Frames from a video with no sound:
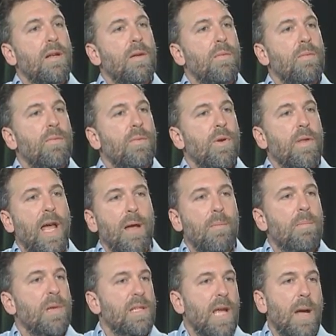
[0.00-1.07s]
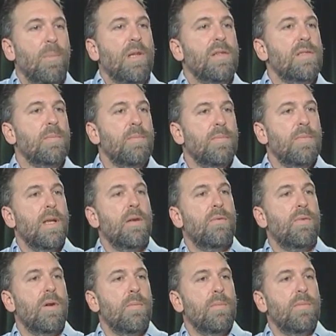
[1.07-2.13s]
for that metabolism
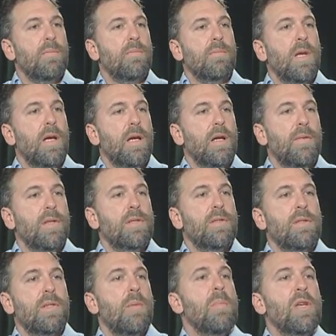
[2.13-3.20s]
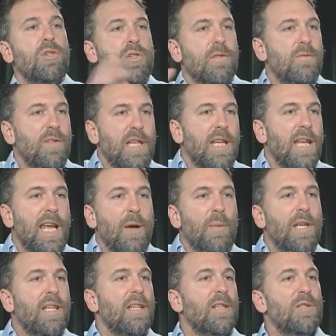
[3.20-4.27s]
from this gamish of DNA
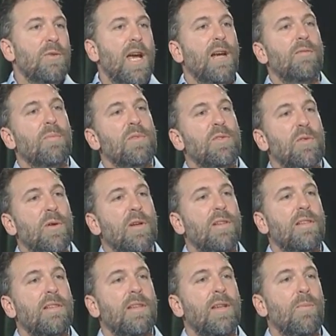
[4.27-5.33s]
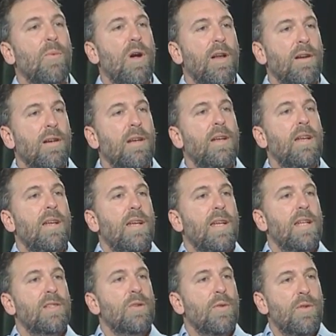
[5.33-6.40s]
we can extract from soil and water.
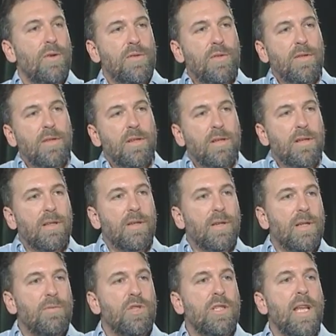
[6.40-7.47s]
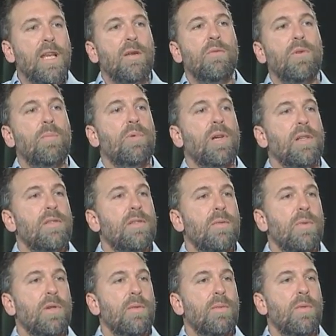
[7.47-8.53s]
And so those are their genetic footprints. So
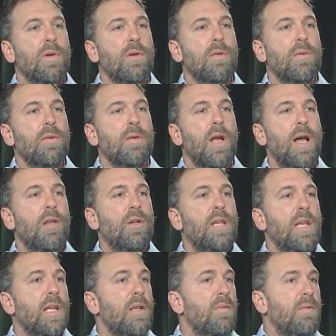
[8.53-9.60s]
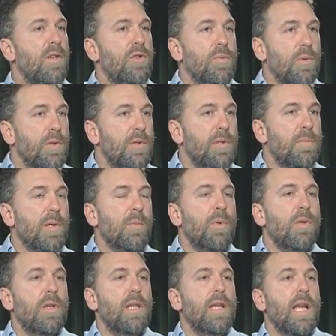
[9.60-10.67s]
we're not looking at individuals, but
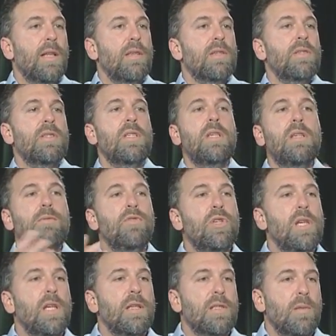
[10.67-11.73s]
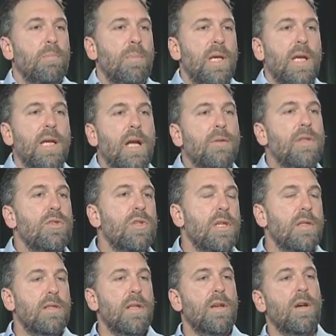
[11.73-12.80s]
we're looking at the sea of genes and picking out the
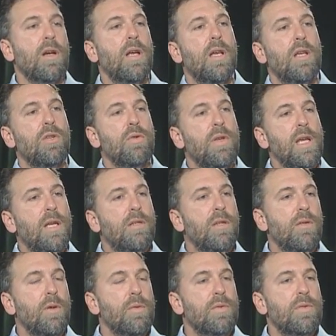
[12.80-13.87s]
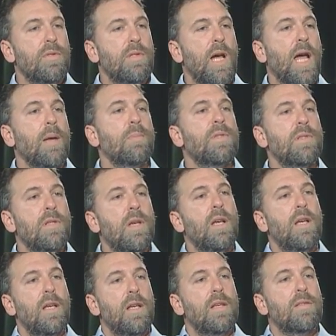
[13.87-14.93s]
genes that are unique to those types.
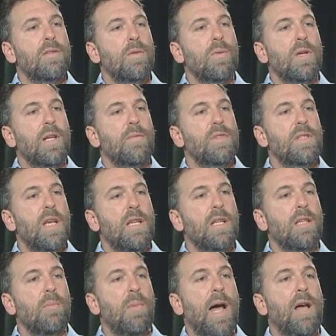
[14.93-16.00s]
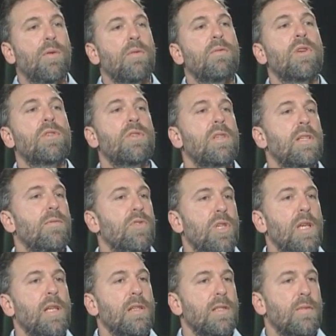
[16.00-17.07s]
So we're kind of studying the biodiversity of
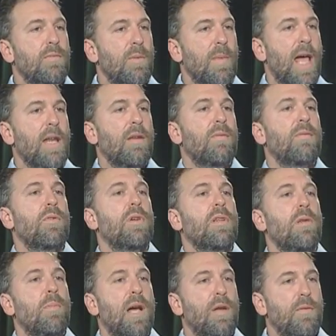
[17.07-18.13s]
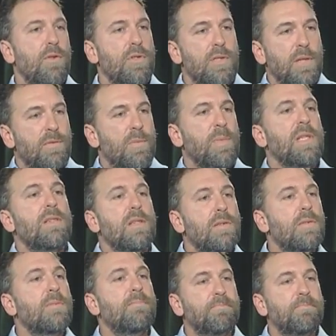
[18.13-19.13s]
genes, and from that inferring the biodiversity of species.